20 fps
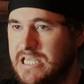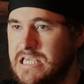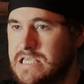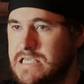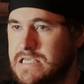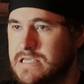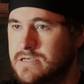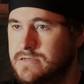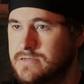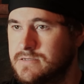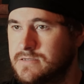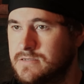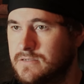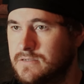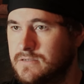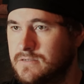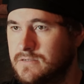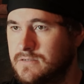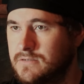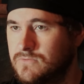D
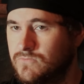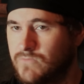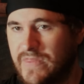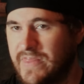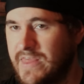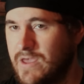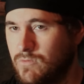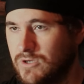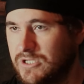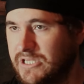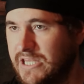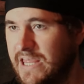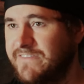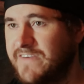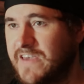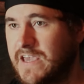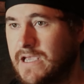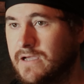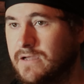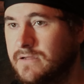when they were
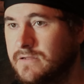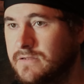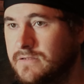living?